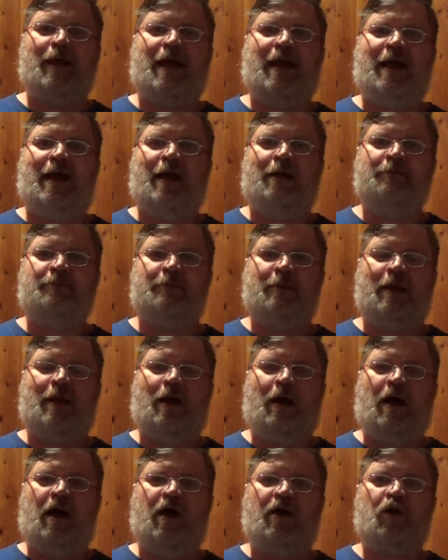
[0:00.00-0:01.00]
and
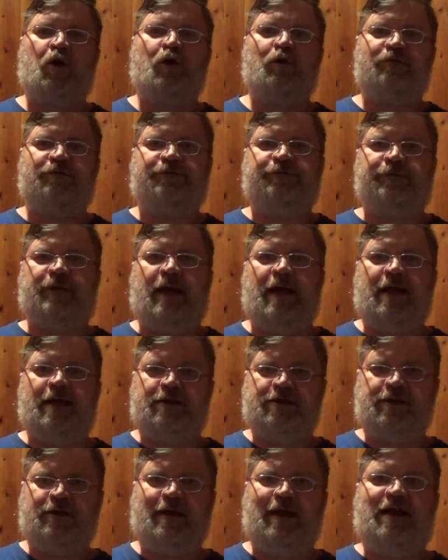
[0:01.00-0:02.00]
her
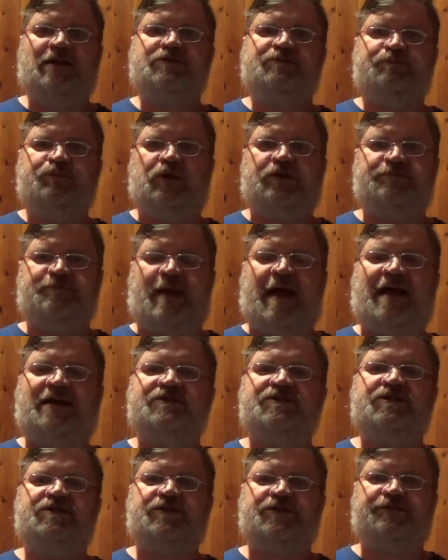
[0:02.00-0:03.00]
friend has booked
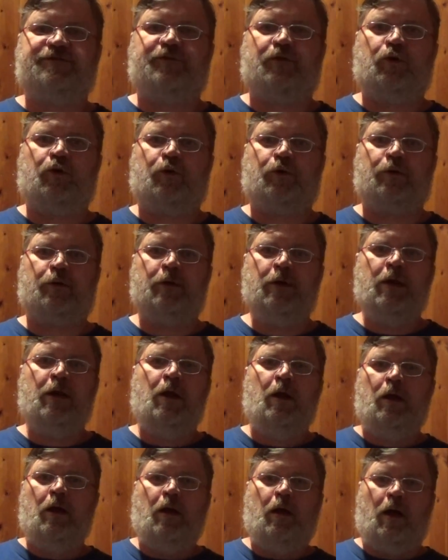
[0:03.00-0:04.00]
passage for her
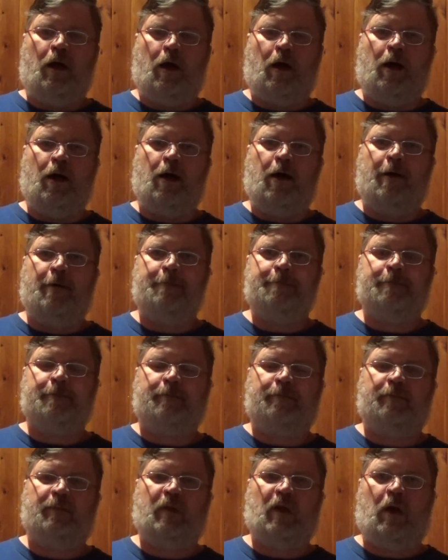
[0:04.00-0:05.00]

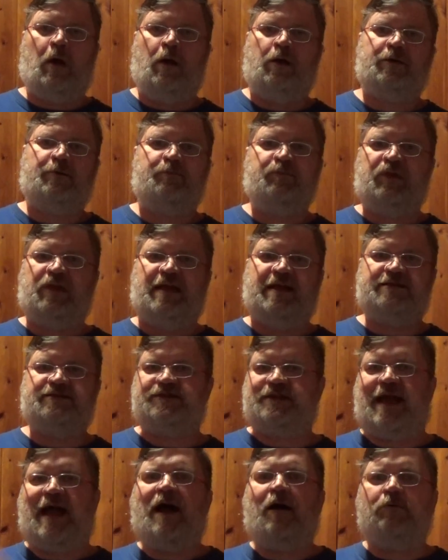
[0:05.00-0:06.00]
on a
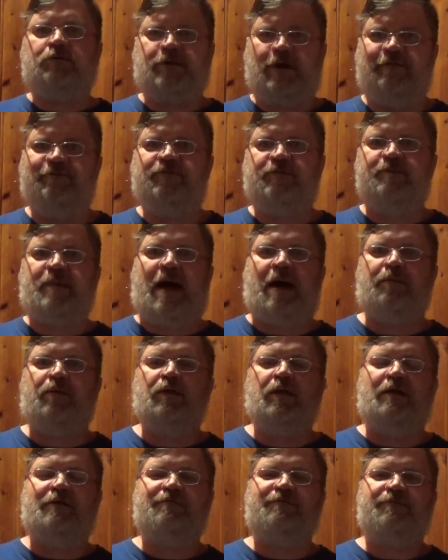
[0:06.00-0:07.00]
place out of the
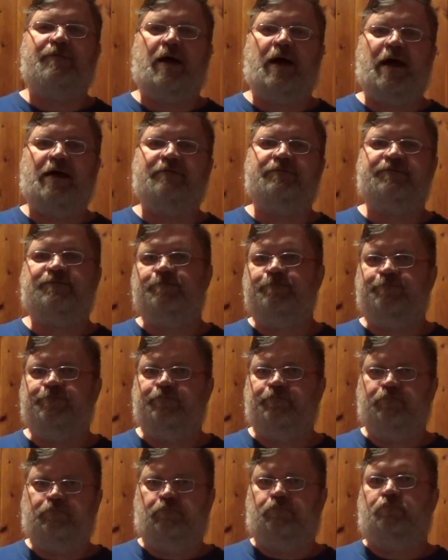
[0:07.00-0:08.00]
Babylon 5,
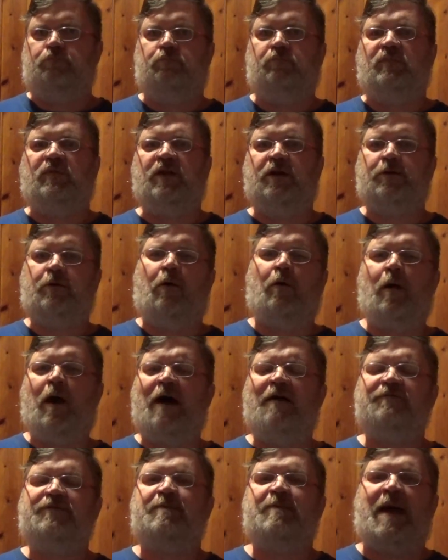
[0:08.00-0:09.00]

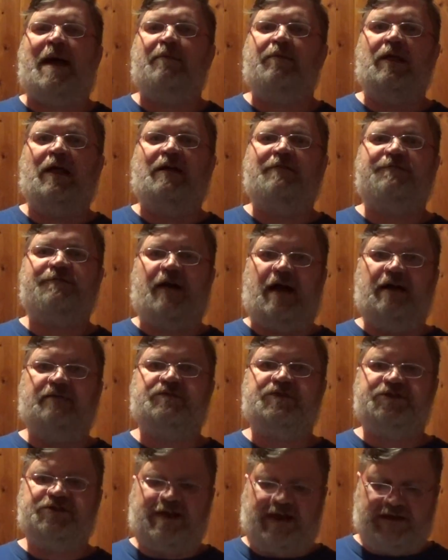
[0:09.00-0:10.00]
off the Babylon 5
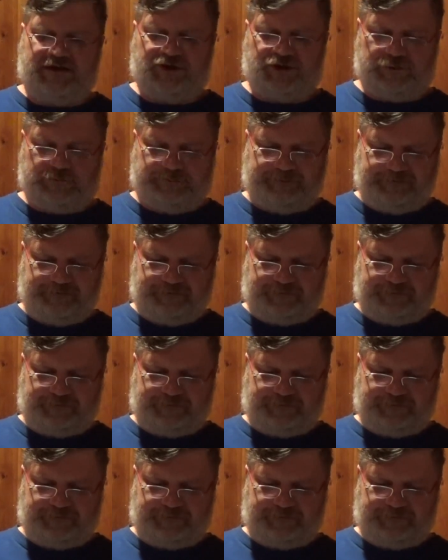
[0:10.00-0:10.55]
station.